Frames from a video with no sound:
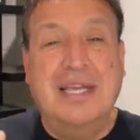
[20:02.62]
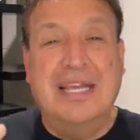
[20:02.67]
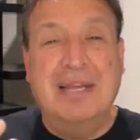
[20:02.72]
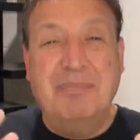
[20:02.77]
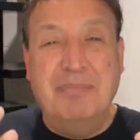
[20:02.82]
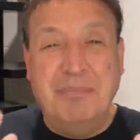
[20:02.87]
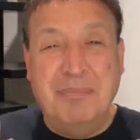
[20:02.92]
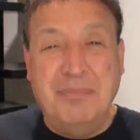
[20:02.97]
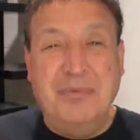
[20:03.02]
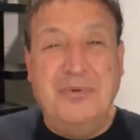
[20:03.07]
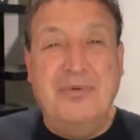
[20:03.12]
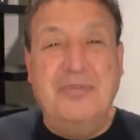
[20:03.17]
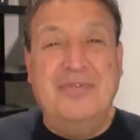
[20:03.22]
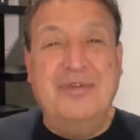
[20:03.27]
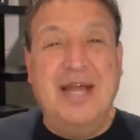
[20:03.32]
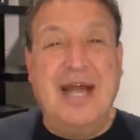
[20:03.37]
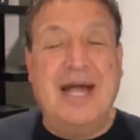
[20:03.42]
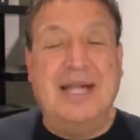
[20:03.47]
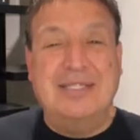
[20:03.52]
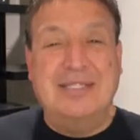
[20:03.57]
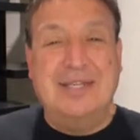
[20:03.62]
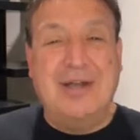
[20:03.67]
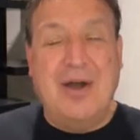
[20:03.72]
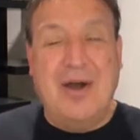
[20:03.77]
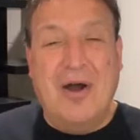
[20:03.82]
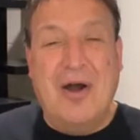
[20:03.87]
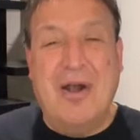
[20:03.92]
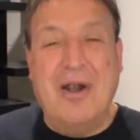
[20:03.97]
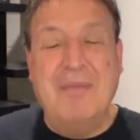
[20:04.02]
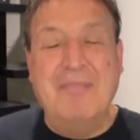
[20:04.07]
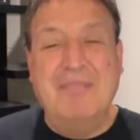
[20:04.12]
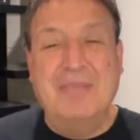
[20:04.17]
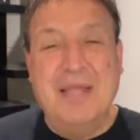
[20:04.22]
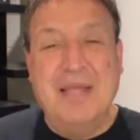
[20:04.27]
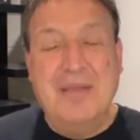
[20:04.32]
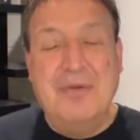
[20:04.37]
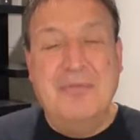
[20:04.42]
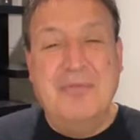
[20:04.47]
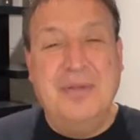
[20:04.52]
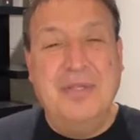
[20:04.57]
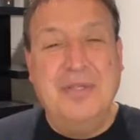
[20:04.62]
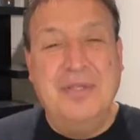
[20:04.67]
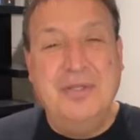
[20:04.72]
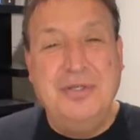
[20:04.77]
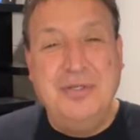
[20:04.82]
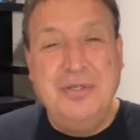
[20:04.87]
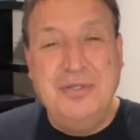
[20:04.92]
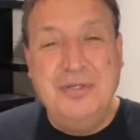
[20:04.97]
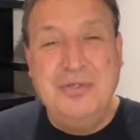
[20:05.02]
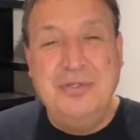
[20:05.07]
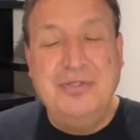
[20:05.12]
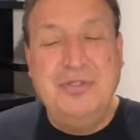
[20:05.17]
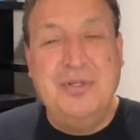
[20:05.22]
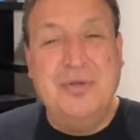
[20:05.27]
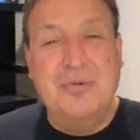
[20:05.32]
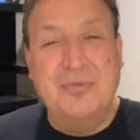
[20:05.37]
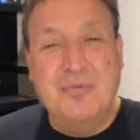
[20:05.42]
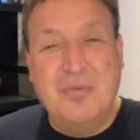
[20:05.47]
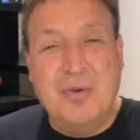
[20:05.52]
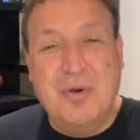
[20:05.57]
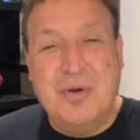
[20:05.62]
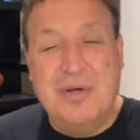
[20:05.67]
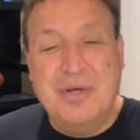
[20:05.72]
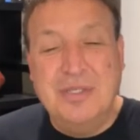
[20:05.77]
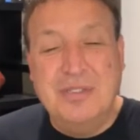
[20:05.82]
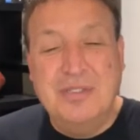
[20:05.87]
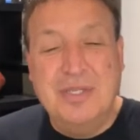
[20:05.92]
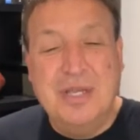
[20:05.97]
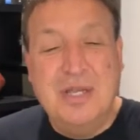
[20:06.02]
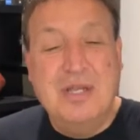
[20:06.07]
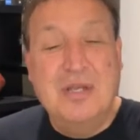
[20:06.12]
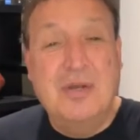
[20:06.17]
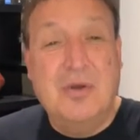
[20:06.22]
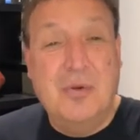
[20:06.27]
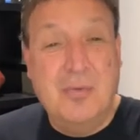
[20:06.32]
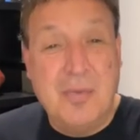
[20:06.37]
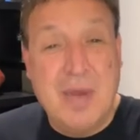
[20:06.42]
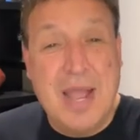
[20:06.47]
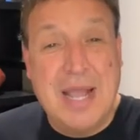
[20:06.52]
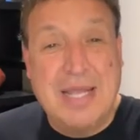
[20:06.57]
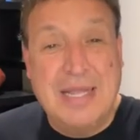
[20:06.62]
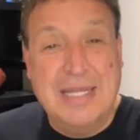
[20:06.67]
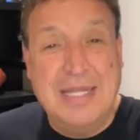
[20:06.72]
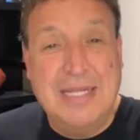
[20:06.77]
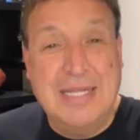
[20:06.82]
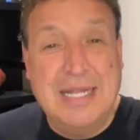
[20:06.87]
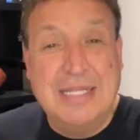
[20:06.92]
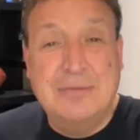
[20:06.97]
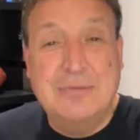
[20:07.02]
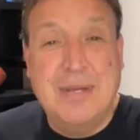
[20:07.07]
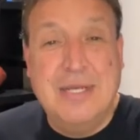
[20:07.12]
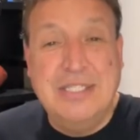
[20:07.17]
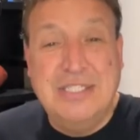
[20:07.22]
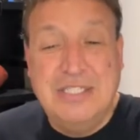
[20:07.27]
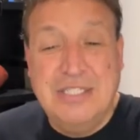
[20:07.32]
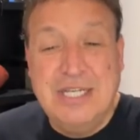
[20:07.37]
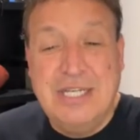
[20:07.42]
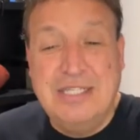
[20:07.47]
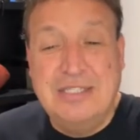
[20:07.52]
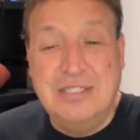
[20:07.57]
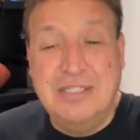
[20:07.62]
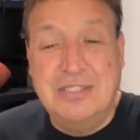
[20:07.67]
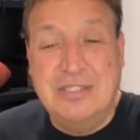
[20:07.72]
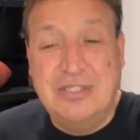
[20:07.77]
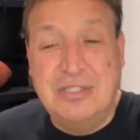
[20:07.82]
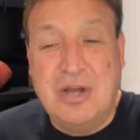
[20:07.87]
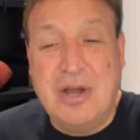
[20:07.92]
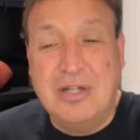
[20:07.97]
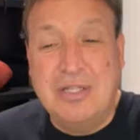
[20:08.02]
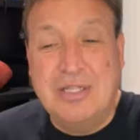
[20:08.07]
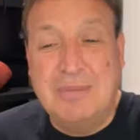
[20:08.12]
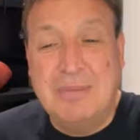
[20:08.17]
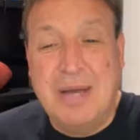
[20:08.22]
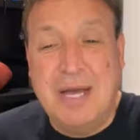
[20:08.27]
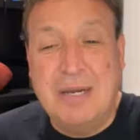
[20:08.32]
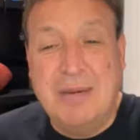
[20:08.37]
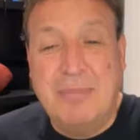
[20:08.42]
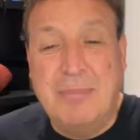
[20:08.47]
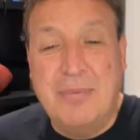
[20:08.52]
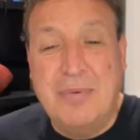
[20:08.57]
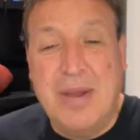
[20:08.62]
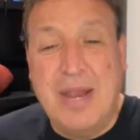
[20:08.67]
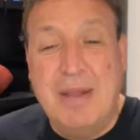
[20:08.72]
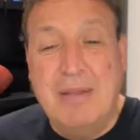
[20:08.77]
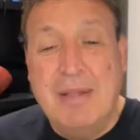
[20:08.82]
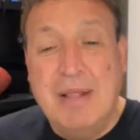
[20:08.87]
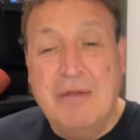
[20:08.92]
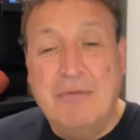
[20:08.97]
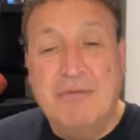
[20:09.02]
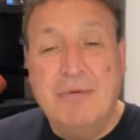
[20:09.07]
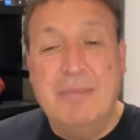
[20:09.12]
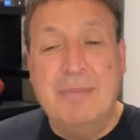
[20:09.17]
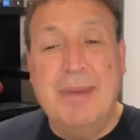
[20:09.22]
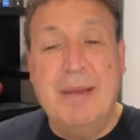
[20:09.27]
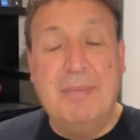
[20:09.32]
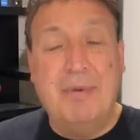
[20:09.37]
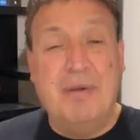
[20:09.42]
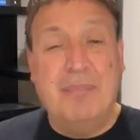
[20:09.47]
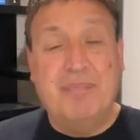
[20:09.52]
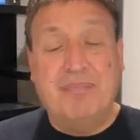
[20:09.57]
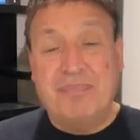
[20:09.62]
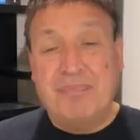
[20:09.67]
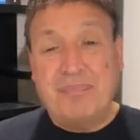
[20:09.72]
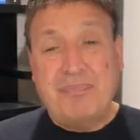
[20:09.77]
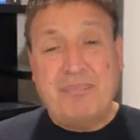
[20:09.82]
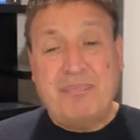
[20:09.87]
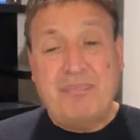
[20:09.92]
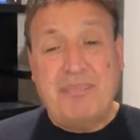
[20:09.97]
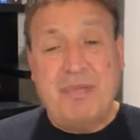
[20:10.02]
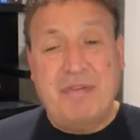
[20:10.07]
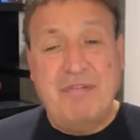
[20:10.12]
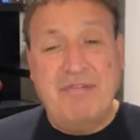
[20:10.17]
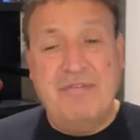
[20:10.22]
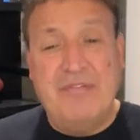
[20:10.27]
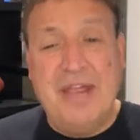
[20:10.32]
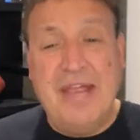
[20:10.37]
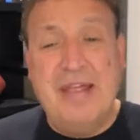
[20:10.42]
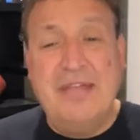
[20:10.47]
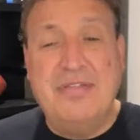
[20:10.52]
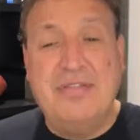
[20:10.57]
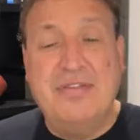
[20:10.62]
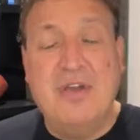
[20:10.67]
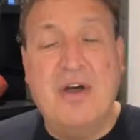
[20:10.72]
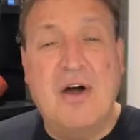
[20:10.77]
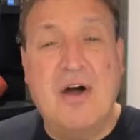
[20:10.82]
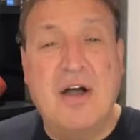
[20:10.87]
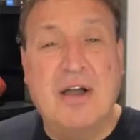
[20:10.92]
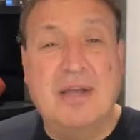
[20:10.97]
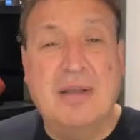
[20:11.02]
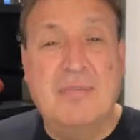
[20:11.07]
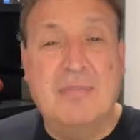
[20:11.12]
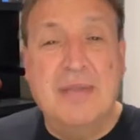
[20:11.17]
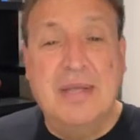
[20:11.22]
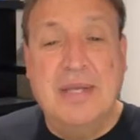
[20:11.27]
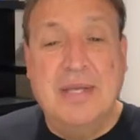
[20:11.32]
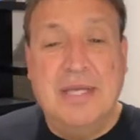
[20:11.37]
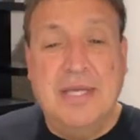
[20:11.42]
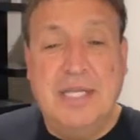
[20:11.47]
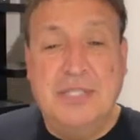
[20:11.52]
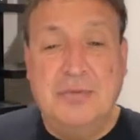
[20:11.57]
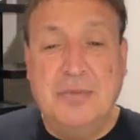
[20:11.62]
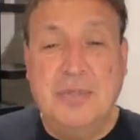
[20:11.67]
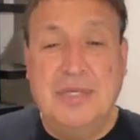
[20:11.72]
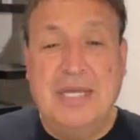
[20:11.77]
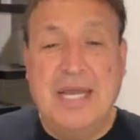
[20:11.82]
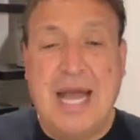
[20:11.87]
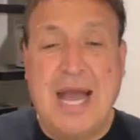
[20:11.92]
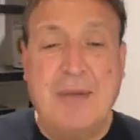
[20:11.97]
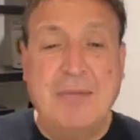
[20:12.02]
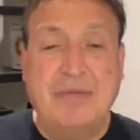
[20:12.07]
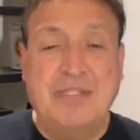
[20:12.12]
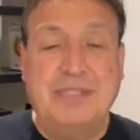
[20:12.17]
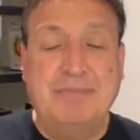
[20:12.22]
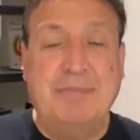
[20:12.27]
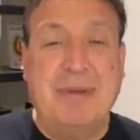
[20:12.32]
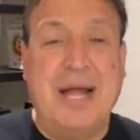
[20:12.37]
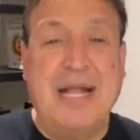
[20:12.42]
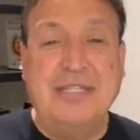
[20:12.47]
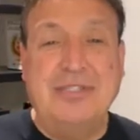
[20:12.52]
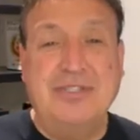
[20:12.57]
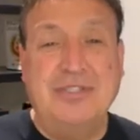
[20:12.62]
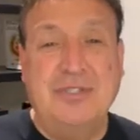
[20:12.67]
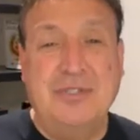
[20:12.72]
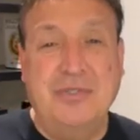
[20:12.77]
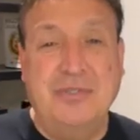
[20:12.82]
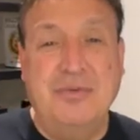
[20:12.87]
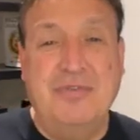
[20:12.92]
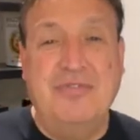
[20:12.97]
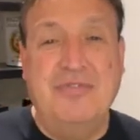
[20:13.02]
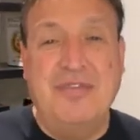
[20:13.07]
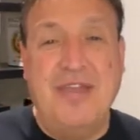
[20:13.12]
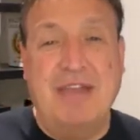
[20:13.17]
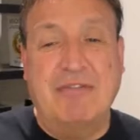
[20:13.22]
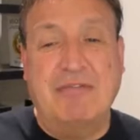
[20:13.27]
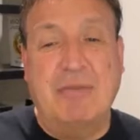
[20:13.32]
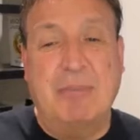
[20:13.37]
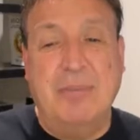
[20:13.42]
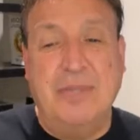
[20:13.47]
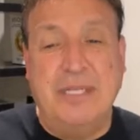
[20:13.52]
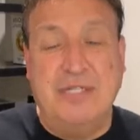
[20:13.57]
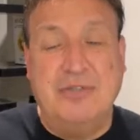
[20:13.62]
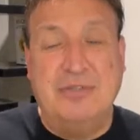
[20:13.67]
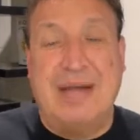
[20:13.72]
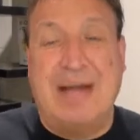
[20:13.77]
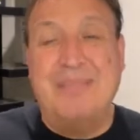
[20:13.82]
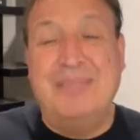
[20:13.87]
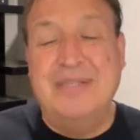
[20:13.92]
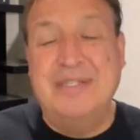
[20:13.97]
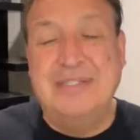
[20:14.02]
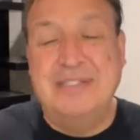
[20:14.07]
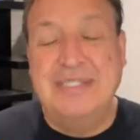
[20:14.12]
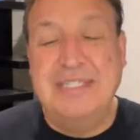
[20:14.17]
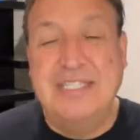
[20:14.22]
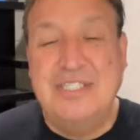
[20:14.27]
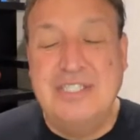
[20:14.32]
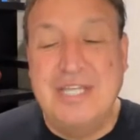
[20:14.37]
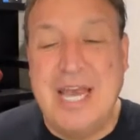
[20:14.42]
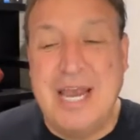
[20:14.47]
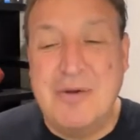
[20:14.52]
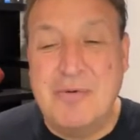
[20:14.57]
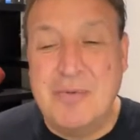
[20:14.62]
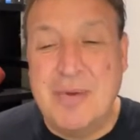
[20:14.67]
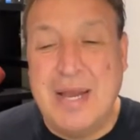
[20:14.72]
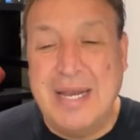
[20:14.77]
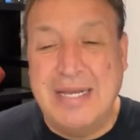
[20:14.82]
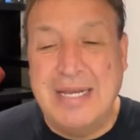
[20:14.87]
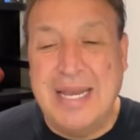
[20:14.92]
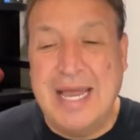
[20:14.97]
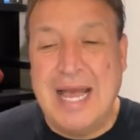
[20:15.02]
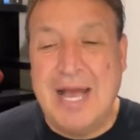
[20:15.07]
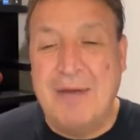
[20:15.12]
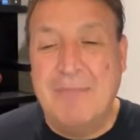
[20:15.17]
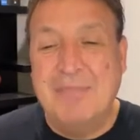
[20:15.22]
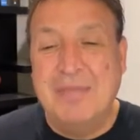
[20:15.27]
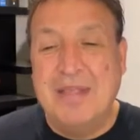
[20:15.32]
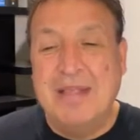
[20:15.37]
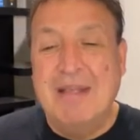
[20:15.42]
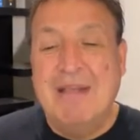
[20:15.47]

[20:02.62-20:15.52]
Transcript: can move God's heart when you use your words correctly. that's why Jesus taught them how to pray. Remember, faith talk is what God responds to favorably. Drop this in the chat right now.